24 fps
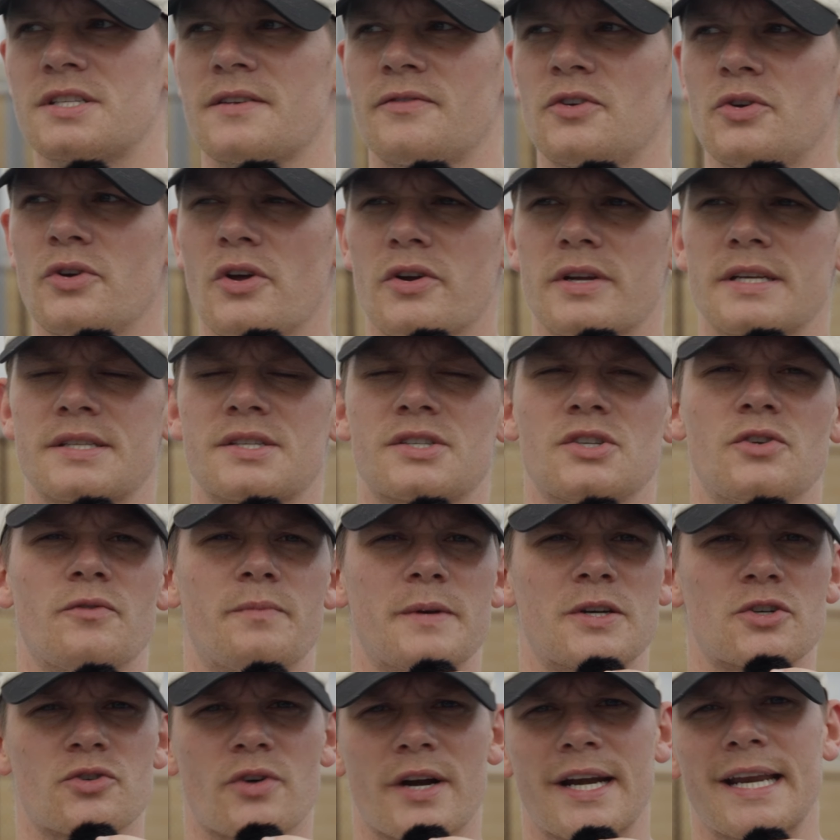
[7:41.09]
If you notice you've
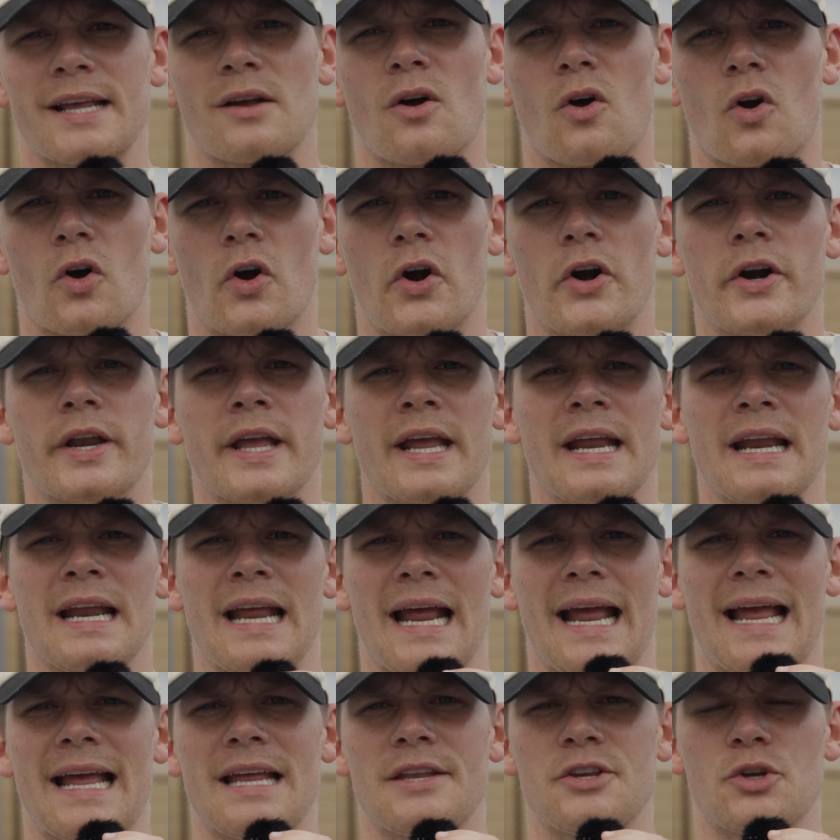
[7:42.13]
been training hard
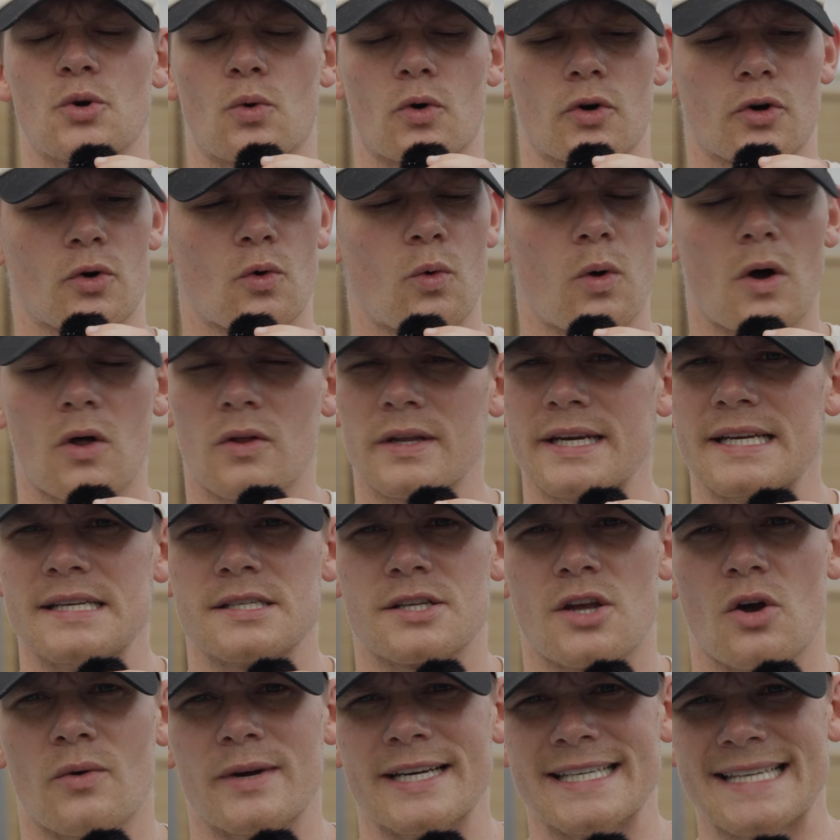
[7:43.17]
and your quality is
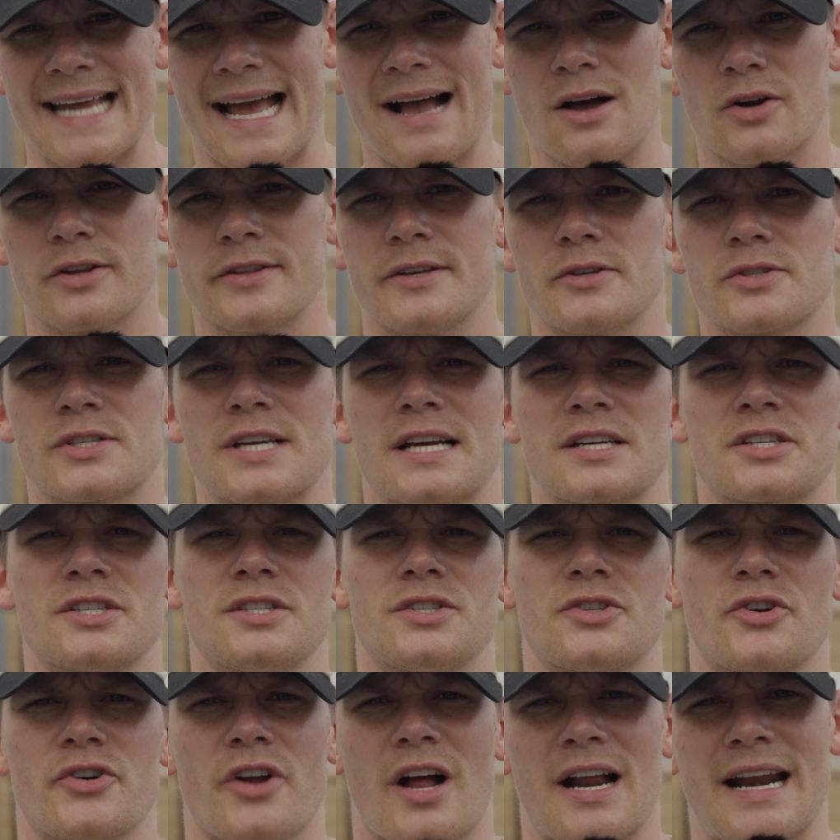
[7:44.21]
going down in those
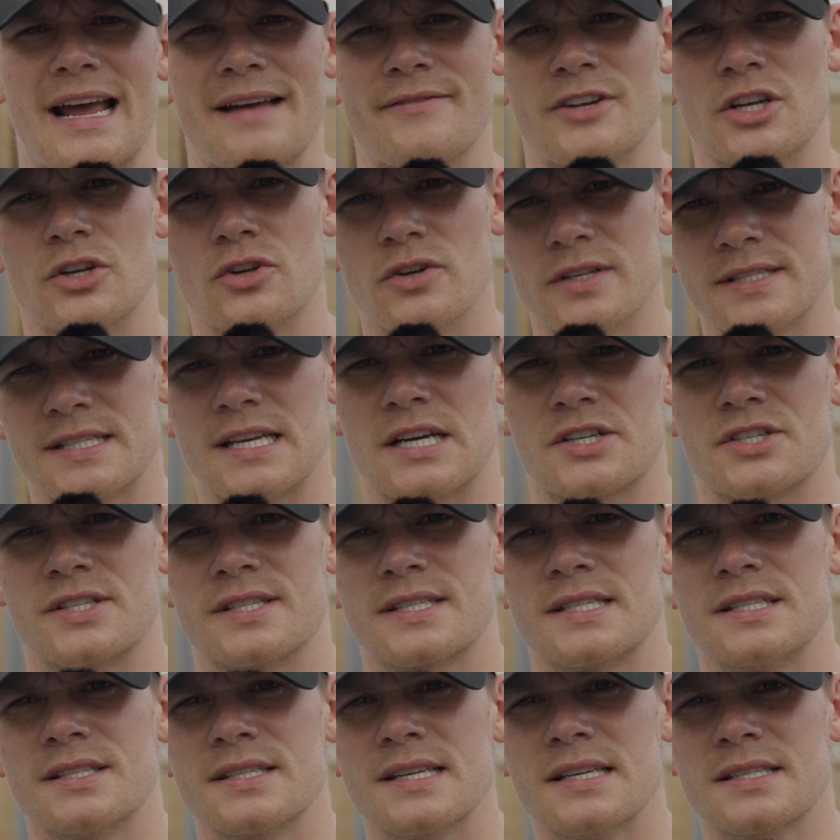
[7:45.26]
sessions, you're not having good sessions
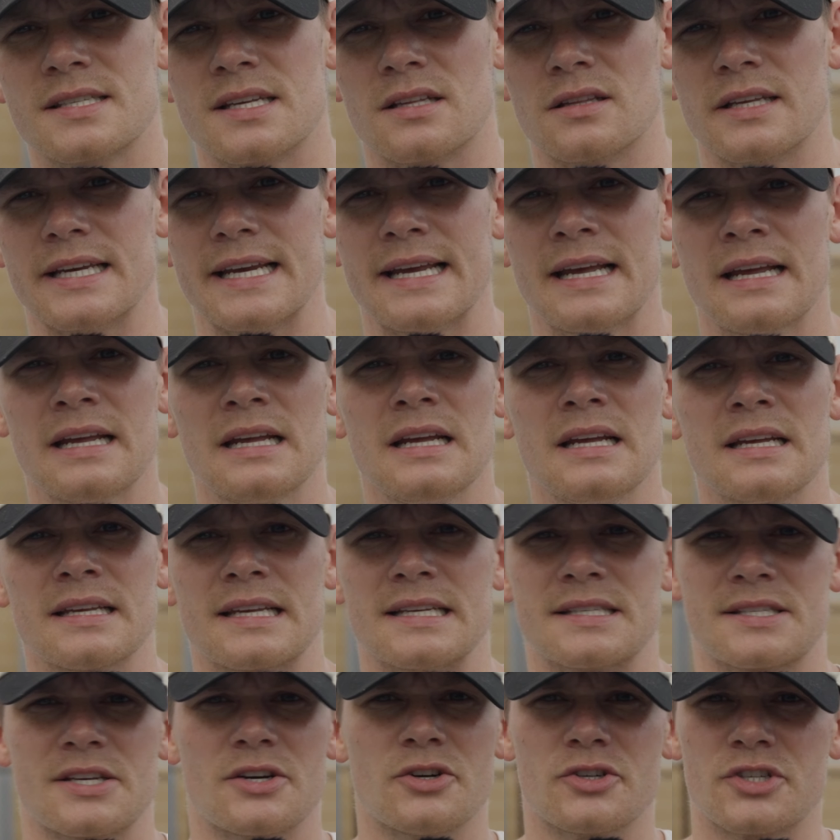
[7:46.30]
consistently,
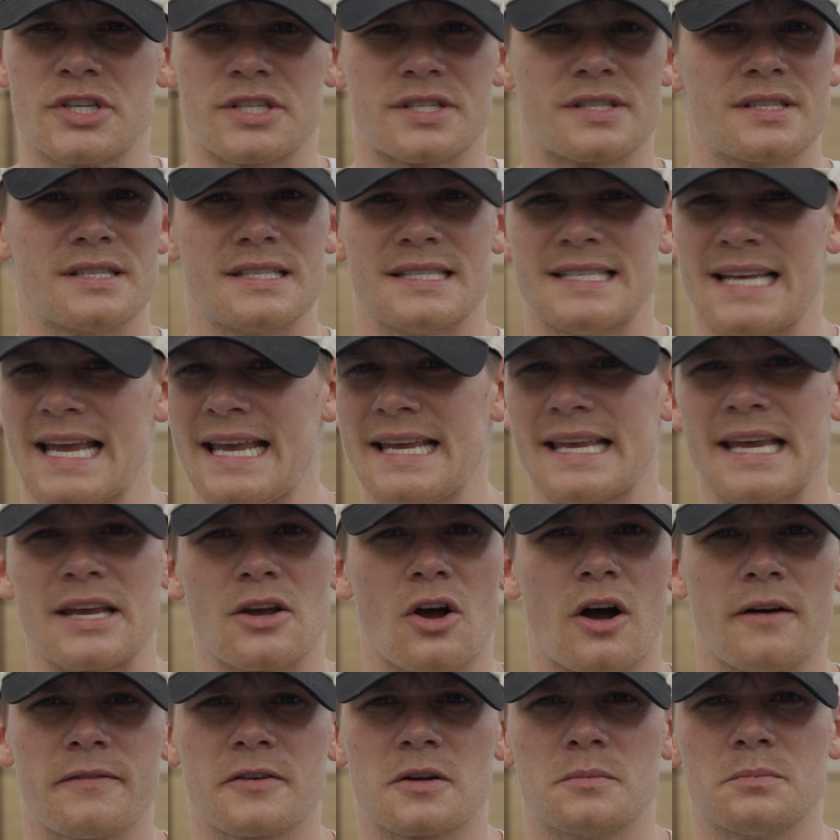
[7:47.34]
consider just taking
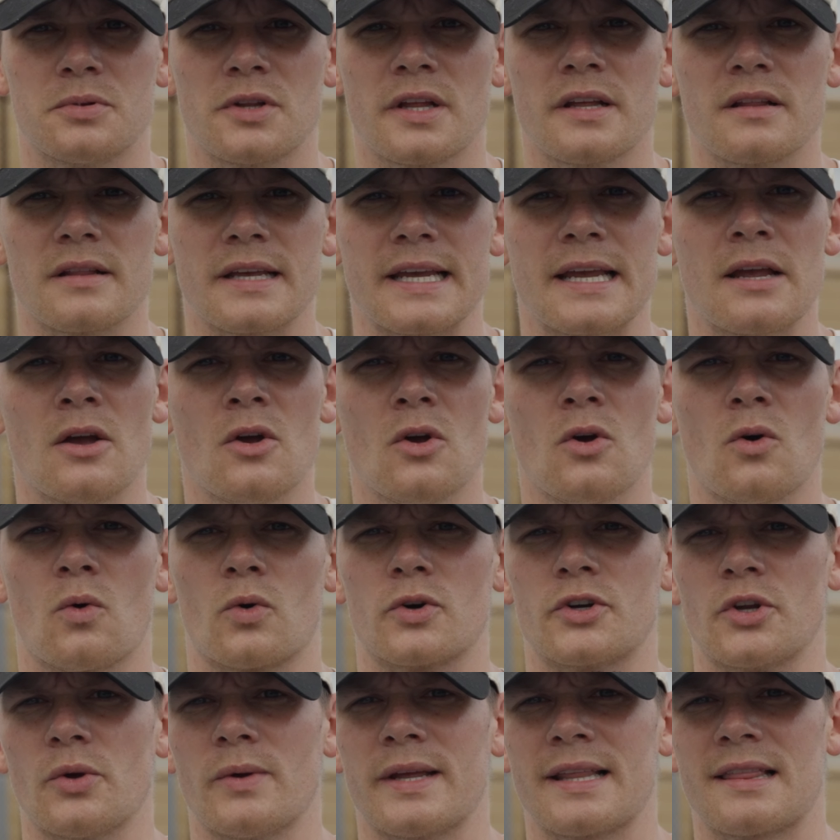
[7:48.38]
off completely or
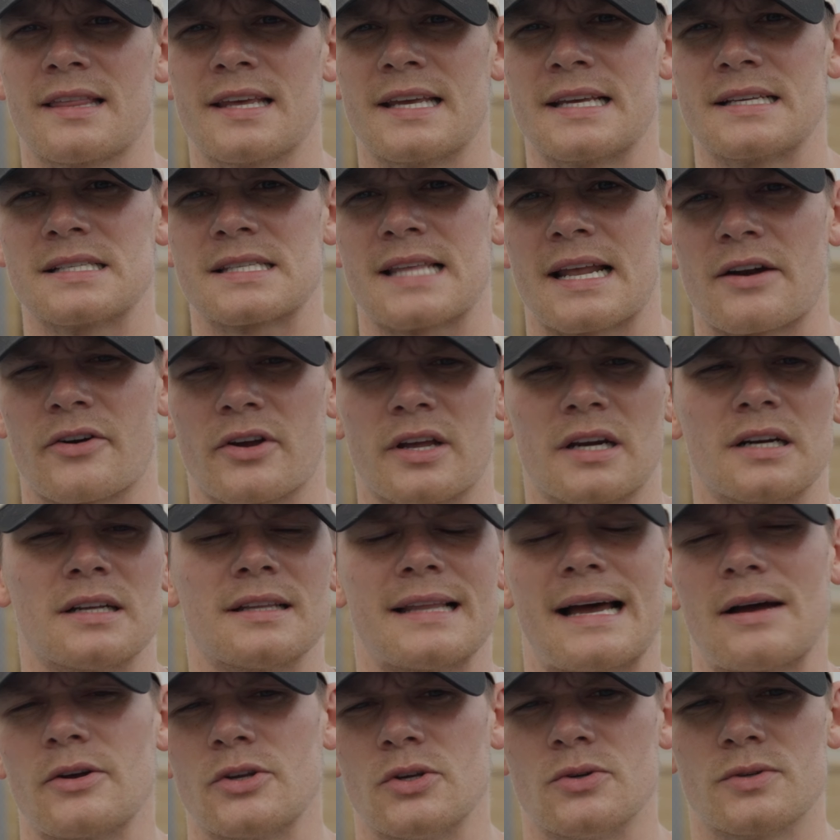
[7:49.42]
doing things that are going to
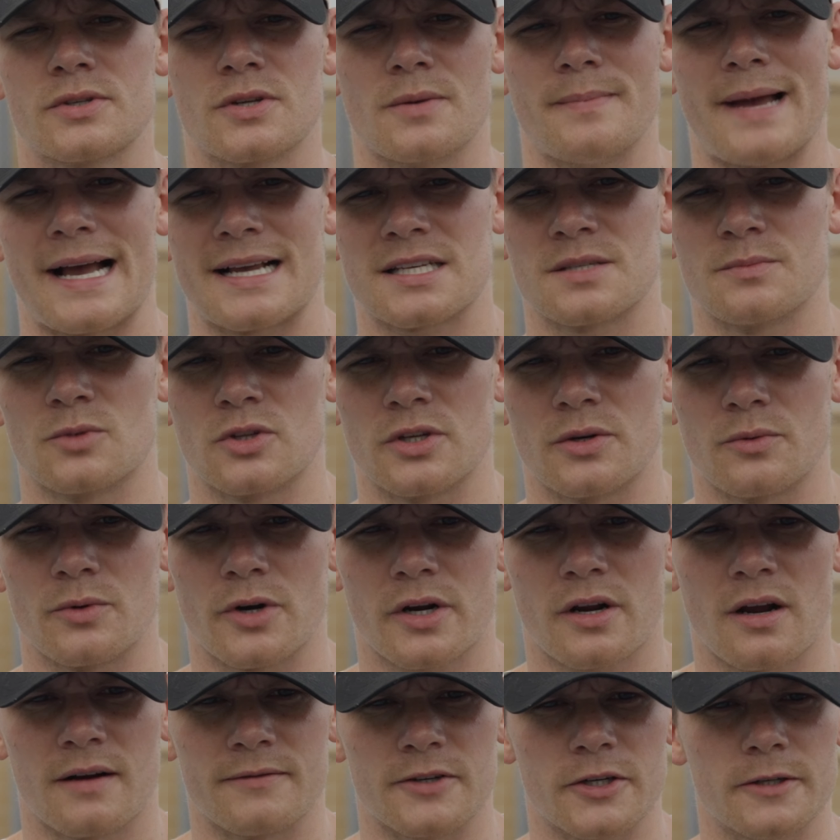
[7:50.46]
allow you to maximally
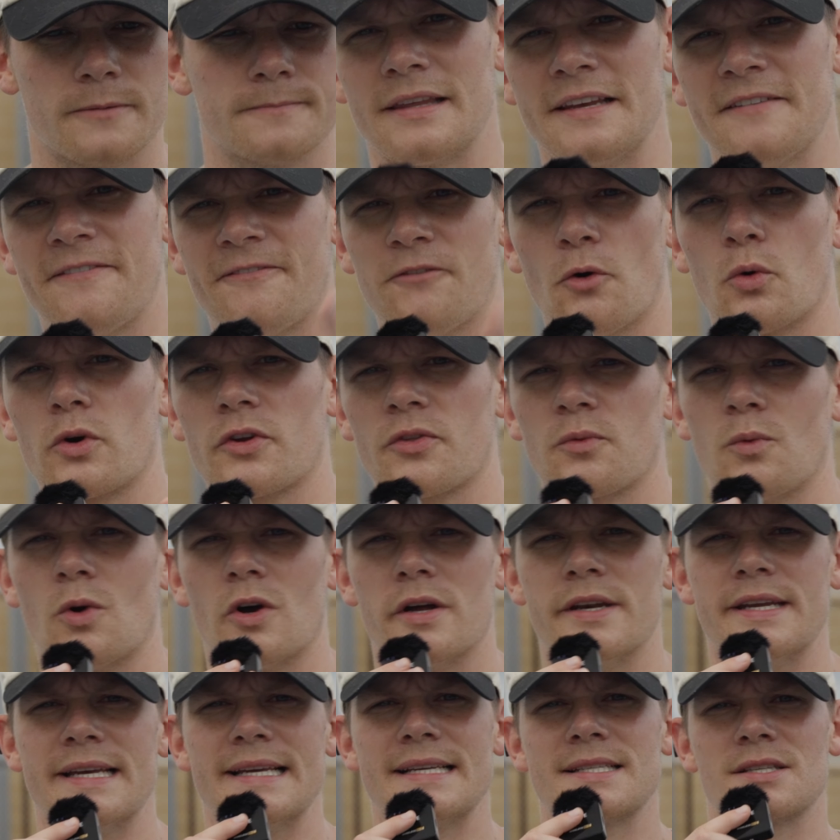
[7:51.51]
recover. The fourth
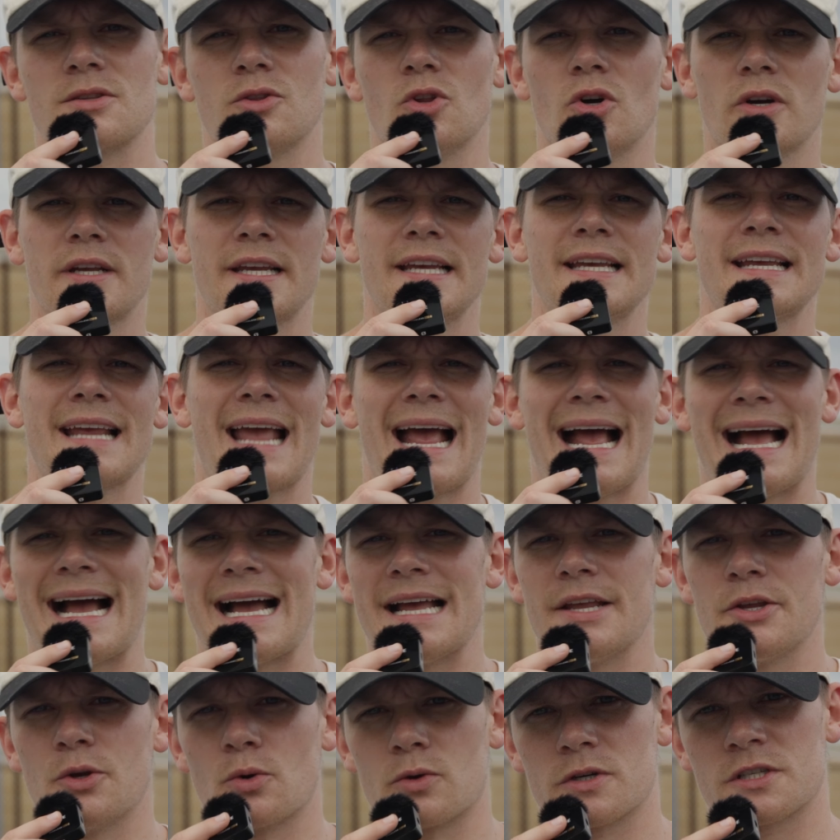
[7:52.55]
one is looking
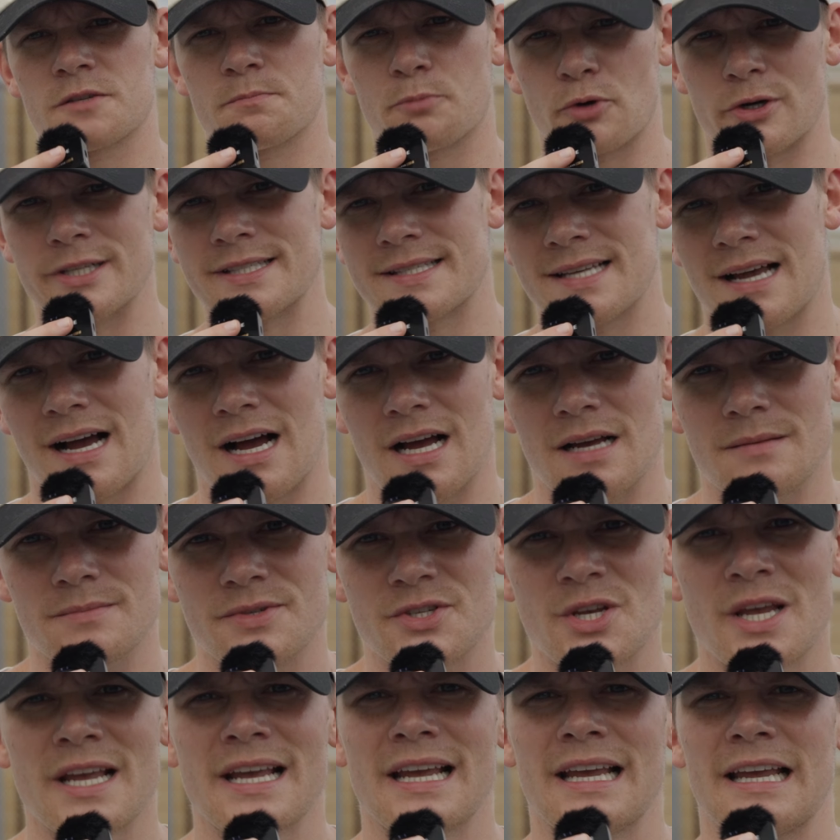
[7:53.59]
at your sprint times.